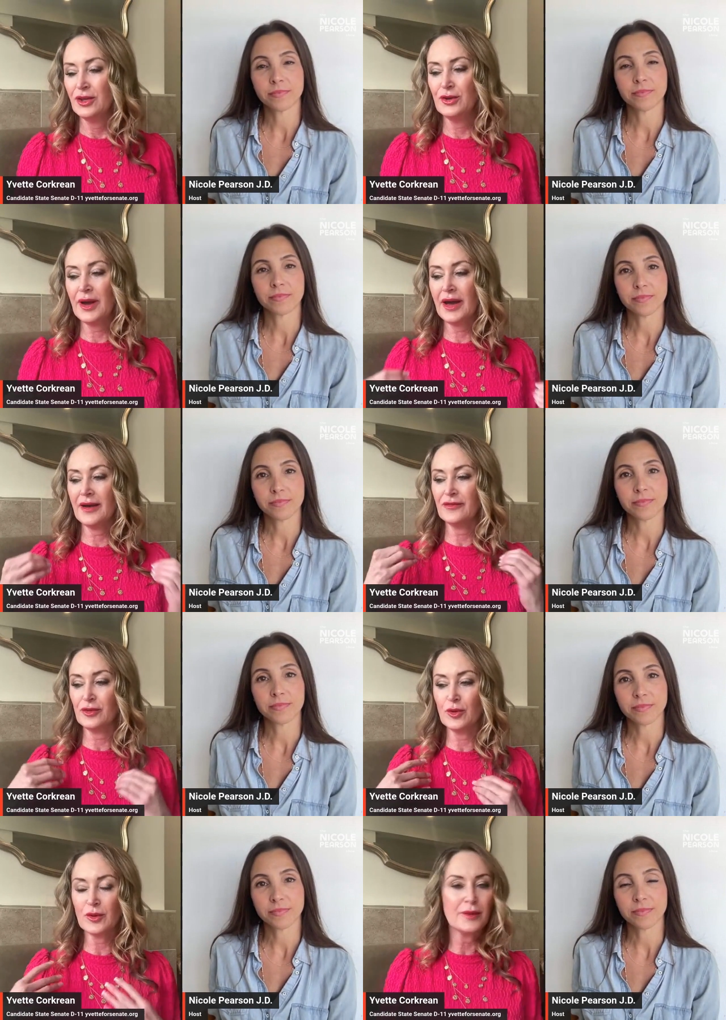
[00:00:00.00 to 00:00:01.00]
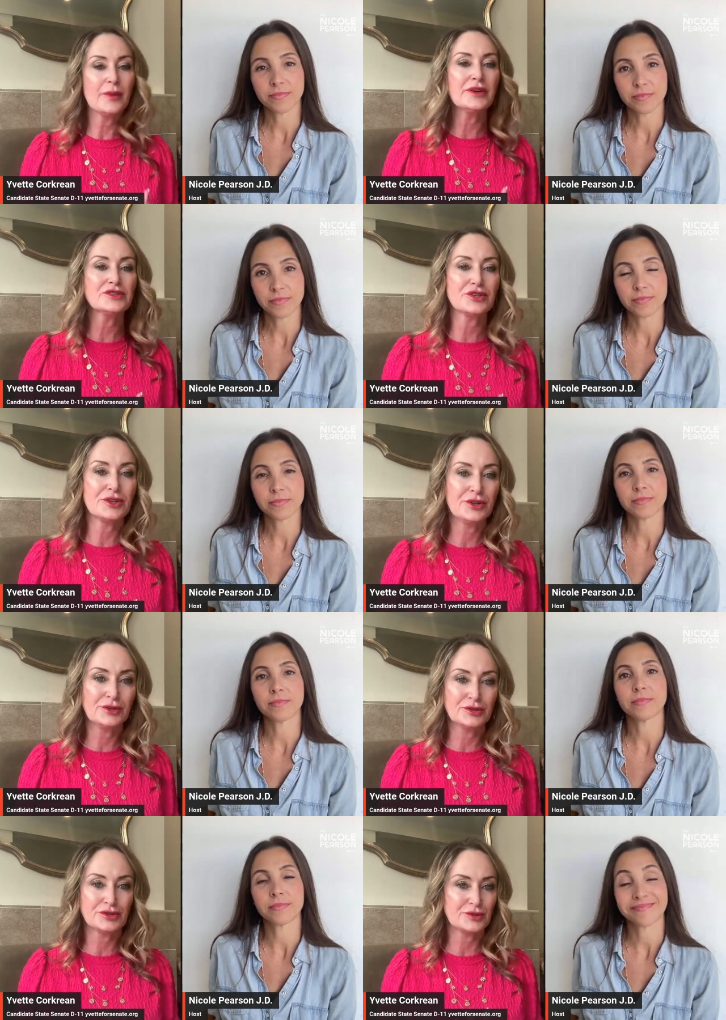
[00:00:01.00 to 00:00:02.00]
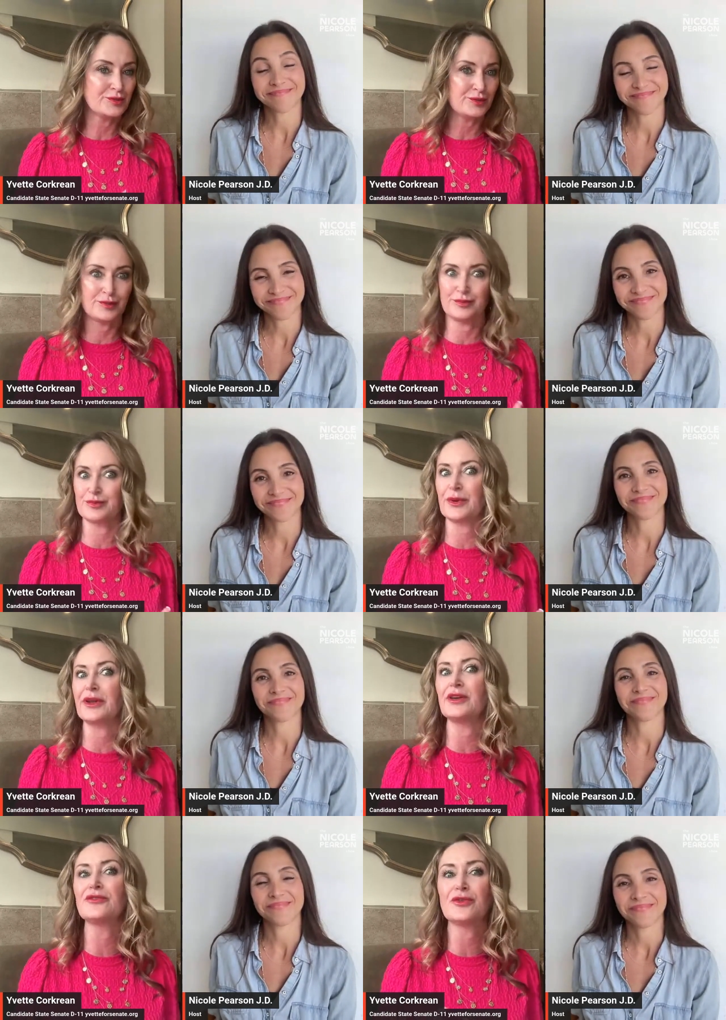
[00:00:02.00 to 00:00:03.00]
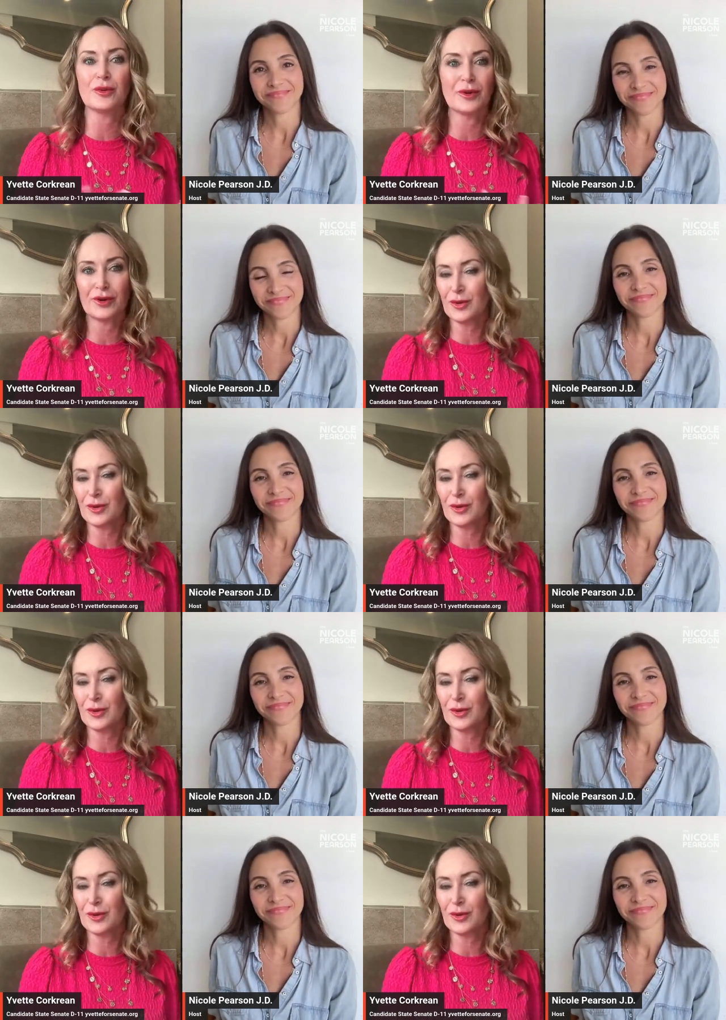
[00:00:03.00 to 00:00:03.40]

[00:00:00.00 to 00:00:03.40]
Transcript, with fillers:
Speaker 1: you have Lori Wilson who's bringing forward